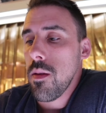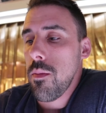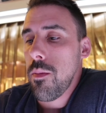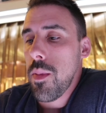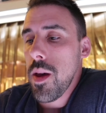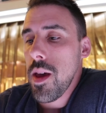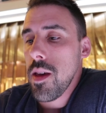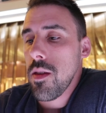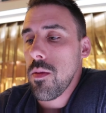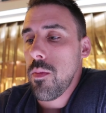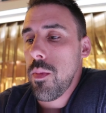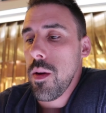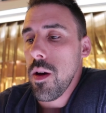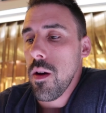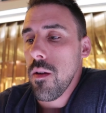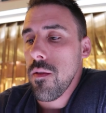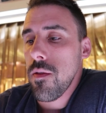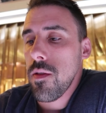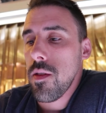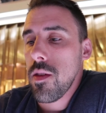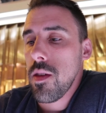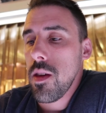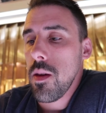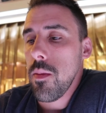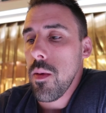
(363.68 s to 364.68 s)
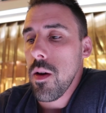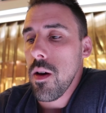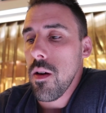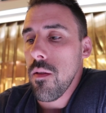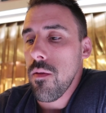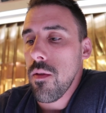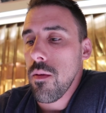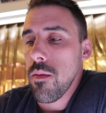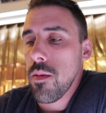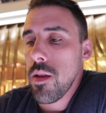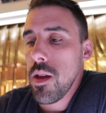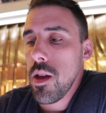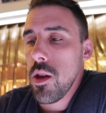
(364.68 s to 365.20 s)
is the best bit of SEMA
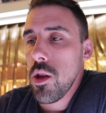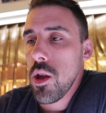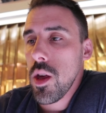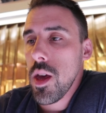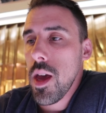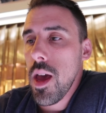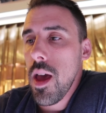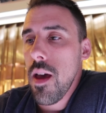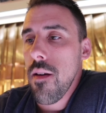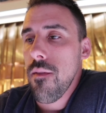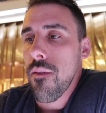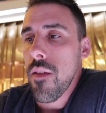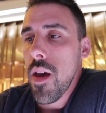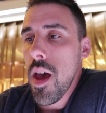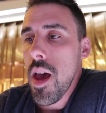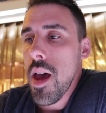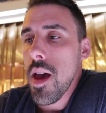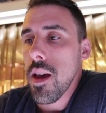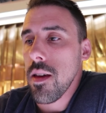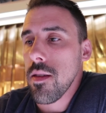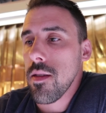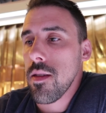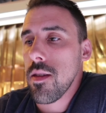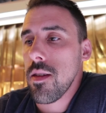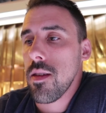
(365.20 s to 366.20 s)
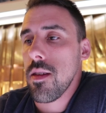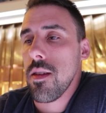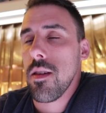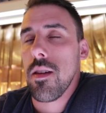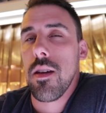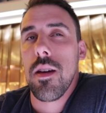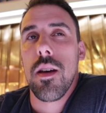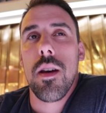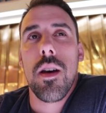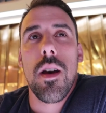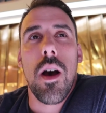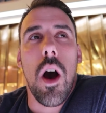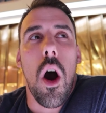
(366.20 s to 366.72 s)
from djfs?
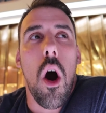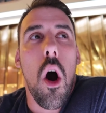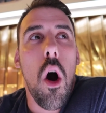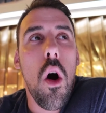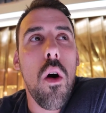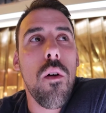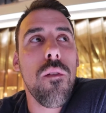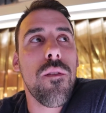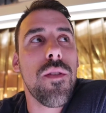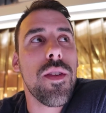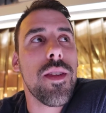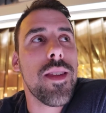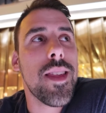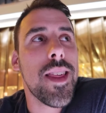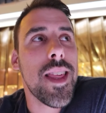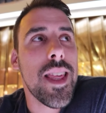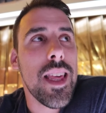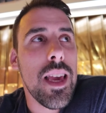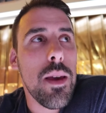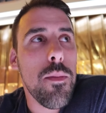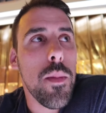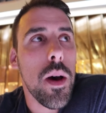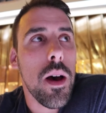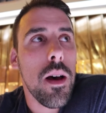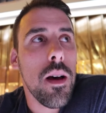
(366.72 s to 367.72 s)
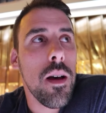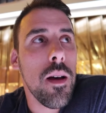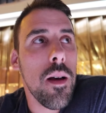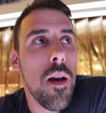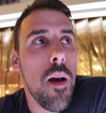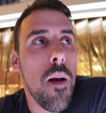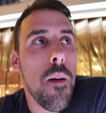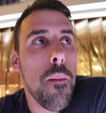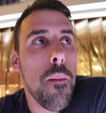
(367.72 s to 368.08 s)
Of SEMA?